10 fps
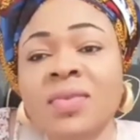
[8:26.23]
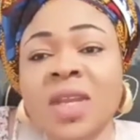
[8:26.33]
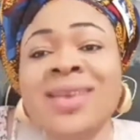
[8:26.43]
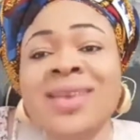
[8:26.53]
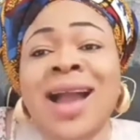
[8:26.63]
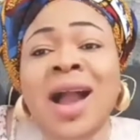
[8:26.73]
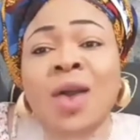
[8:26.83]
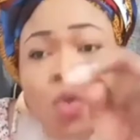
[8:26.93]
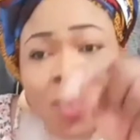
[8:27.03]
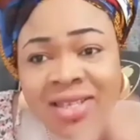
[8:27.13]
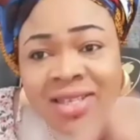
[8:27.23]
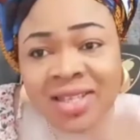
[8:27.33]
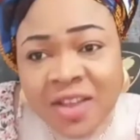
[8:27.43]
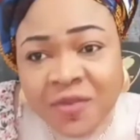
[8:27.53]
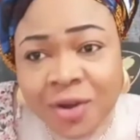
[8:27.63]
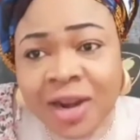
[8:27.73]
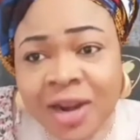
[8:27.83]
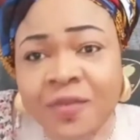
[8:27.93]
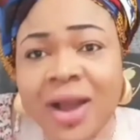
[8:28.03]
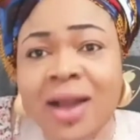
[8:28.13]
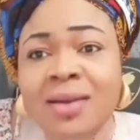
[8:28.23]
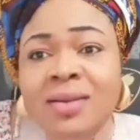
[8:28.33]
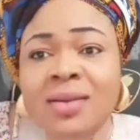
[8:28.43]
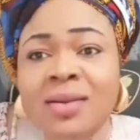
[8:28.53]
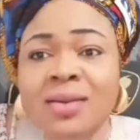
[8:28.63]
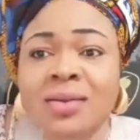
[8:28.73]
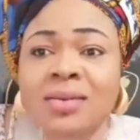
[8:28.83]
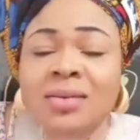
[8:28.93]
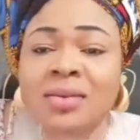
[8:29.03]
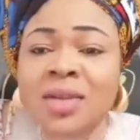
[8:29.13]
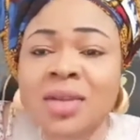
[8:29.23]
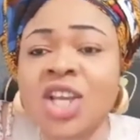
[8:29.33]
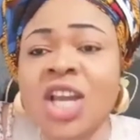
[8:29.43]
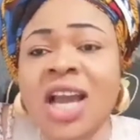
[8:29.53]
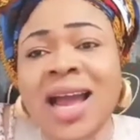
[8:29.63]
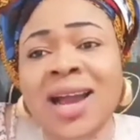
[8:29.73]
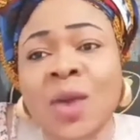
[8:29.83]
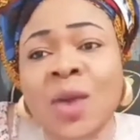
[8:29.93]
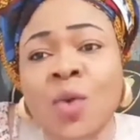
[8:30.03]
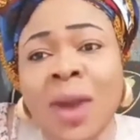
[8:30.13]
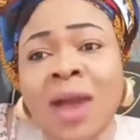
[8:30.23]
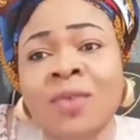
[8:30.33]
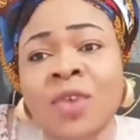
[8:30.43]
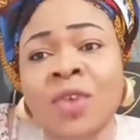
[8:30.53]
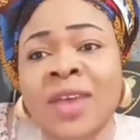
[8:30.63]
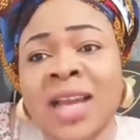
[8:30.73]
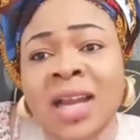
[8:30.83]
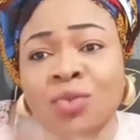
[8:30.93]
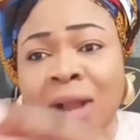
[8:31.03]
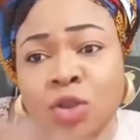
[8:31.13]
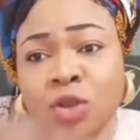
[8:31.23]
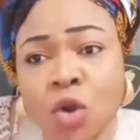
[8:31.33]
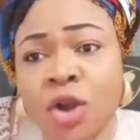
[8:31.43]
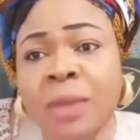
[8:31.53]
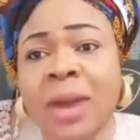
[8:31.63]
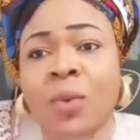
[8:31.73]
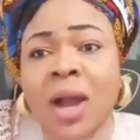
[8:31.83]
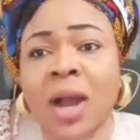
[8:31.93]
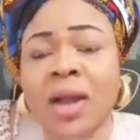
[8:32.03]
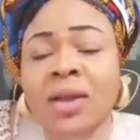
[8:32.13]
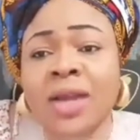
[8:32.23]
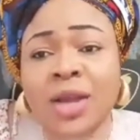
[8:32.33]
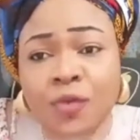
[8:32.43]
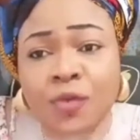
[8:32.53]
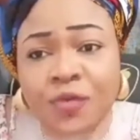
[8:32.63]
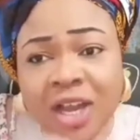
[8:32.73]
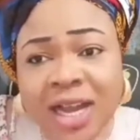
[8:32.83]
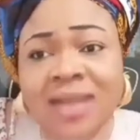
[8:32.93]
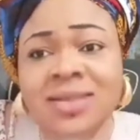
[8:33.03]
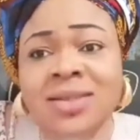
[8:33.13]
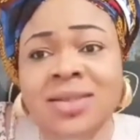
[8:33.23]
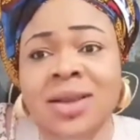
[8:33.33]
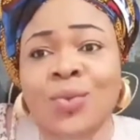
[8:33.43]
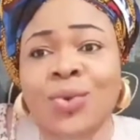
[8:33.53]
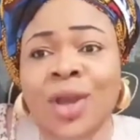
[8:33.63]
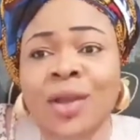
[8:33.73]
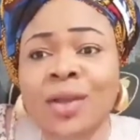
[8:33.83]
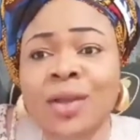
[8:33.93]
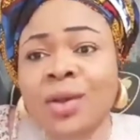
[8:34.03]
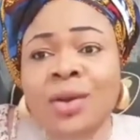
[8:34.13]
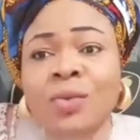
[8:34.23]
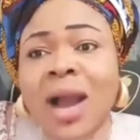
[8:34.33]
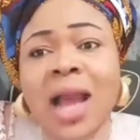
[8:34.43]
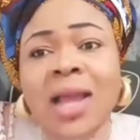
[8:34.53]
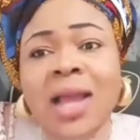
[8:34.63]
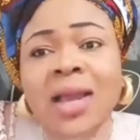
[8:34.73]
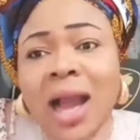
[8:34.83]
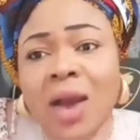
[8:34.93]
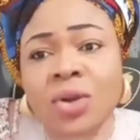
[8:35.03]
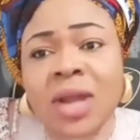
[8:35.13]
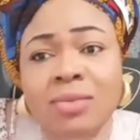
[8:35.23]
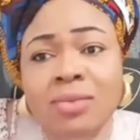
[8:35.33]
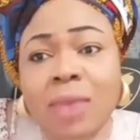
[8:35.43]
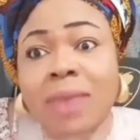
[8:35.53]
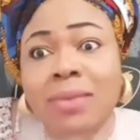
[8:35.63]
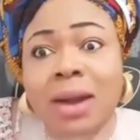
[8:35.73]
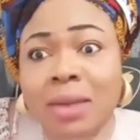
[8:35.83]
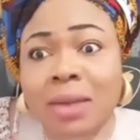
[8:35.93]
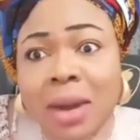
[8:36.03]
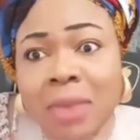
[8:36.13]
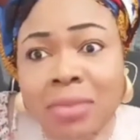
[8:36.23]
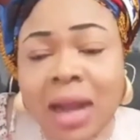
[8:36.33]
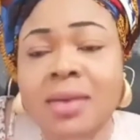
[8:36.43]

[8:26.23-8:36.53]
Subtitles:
Iago was stay forever. Iana rewoo, I'm on you, Iana do a tog him, awa. Ya do fear karatia worry. Why, thou never bag.